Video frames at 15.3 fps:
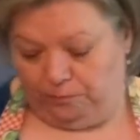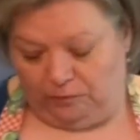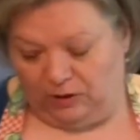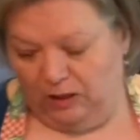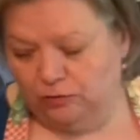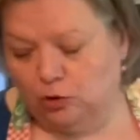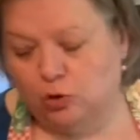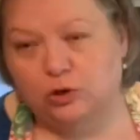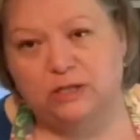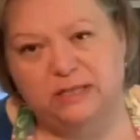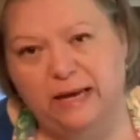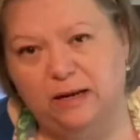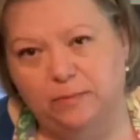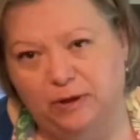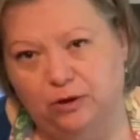Of course,
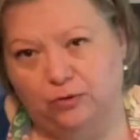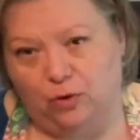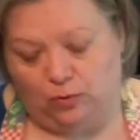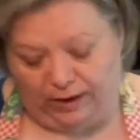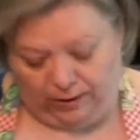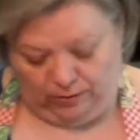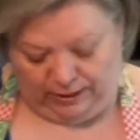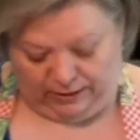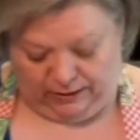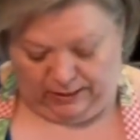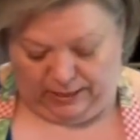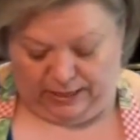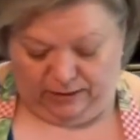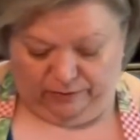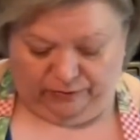that'll be thrown out at
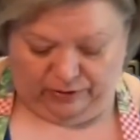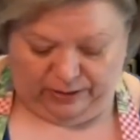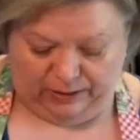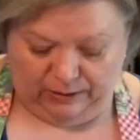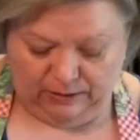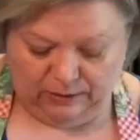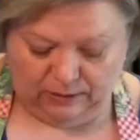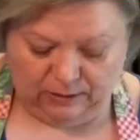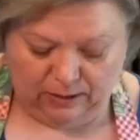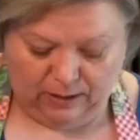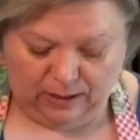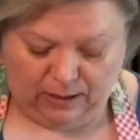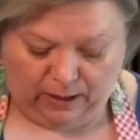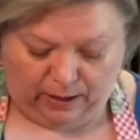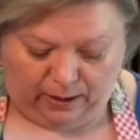the end of things,
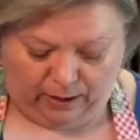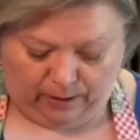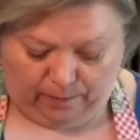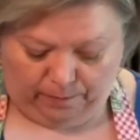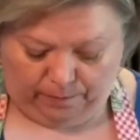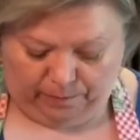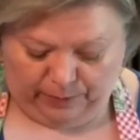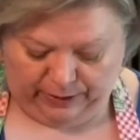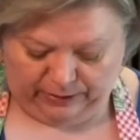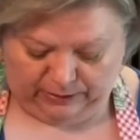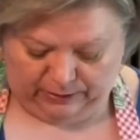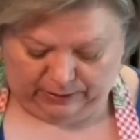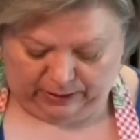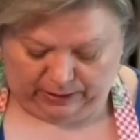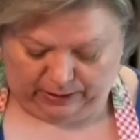
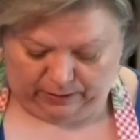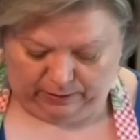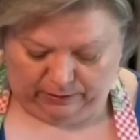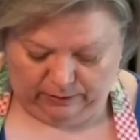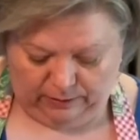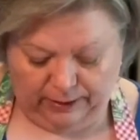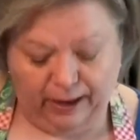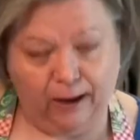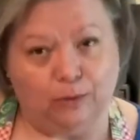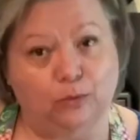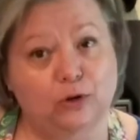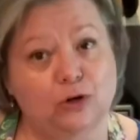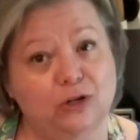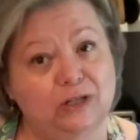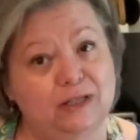yeah, we're
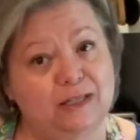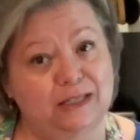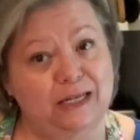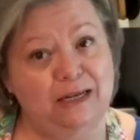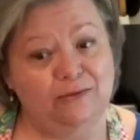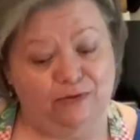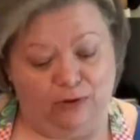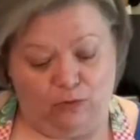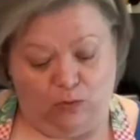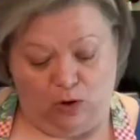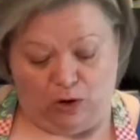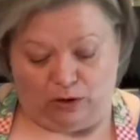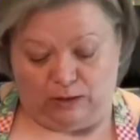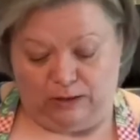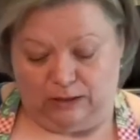going to see if it
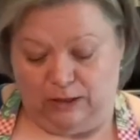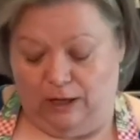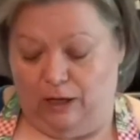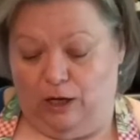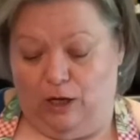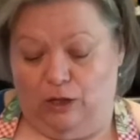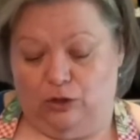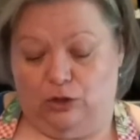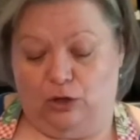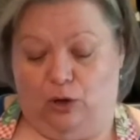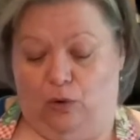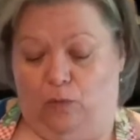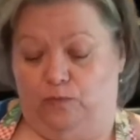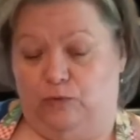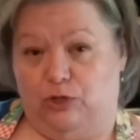works.
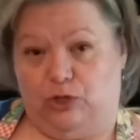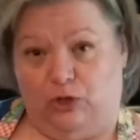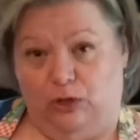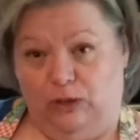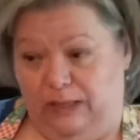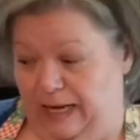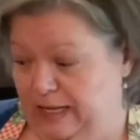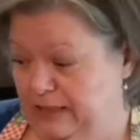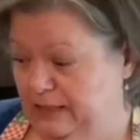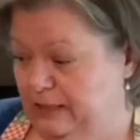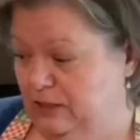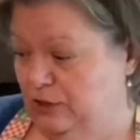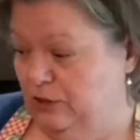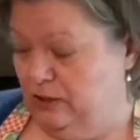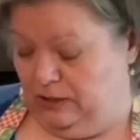So, just going to lay
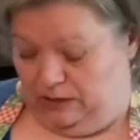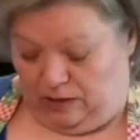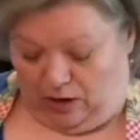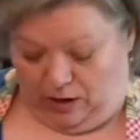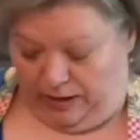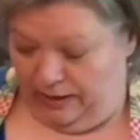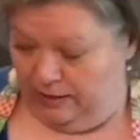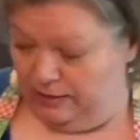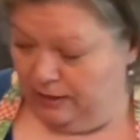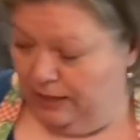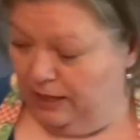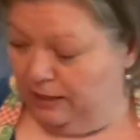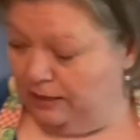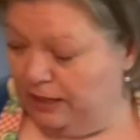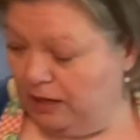this to the side.
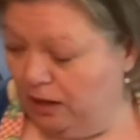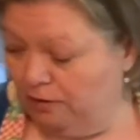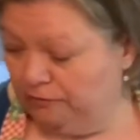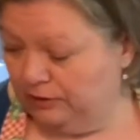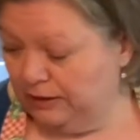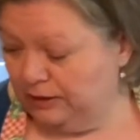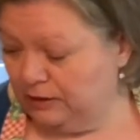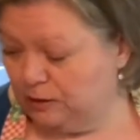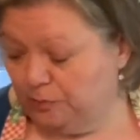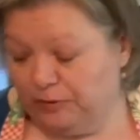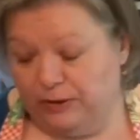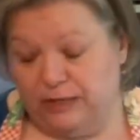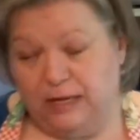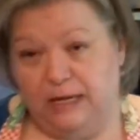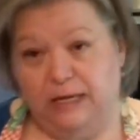The oven is
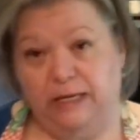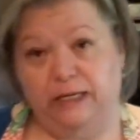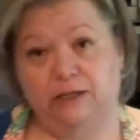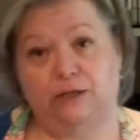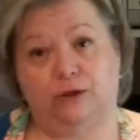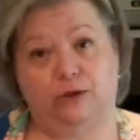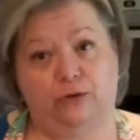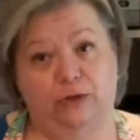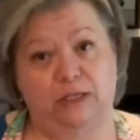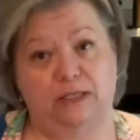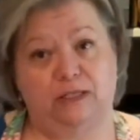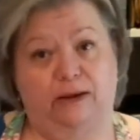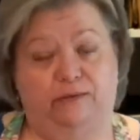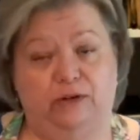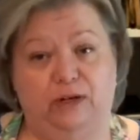preheating to
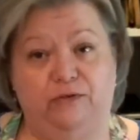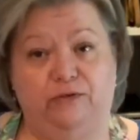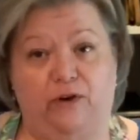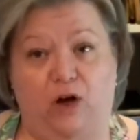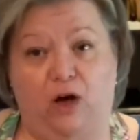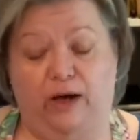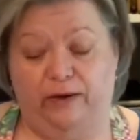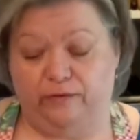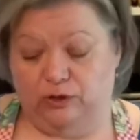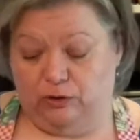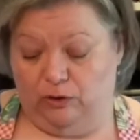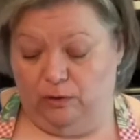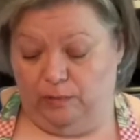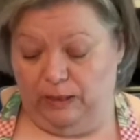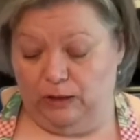375, so
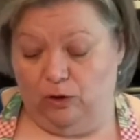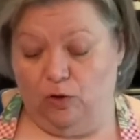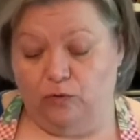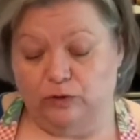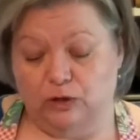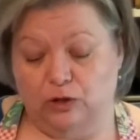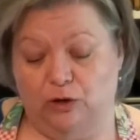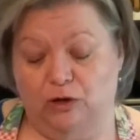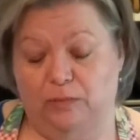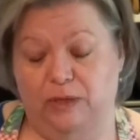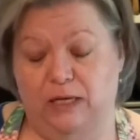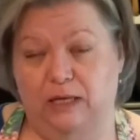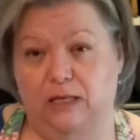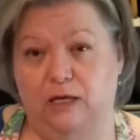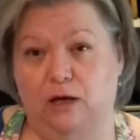the meatloaf is going to be
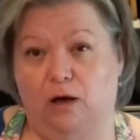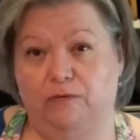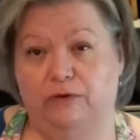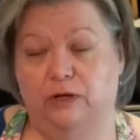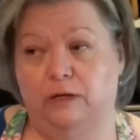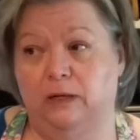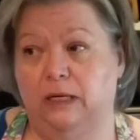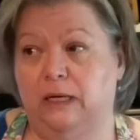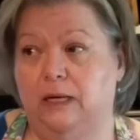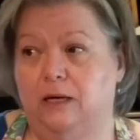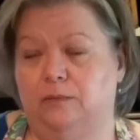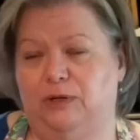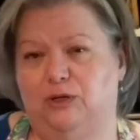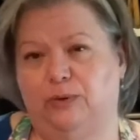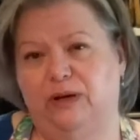in the oven
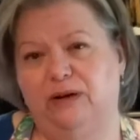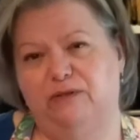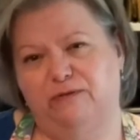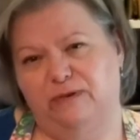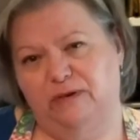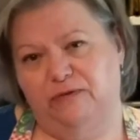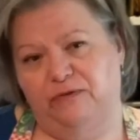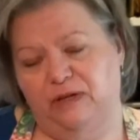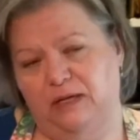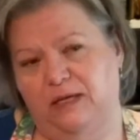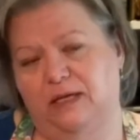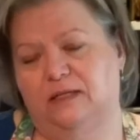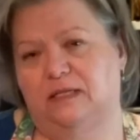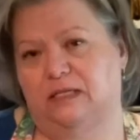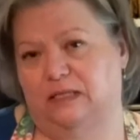between 50
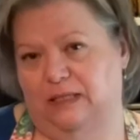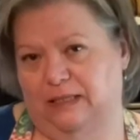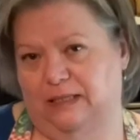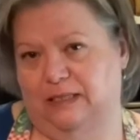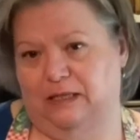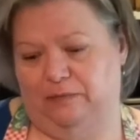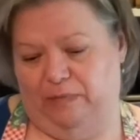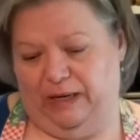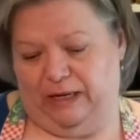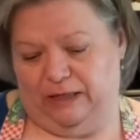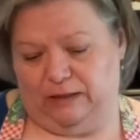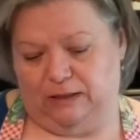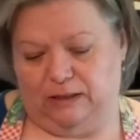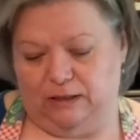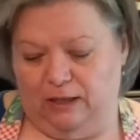and 60
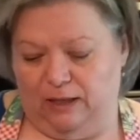minutes.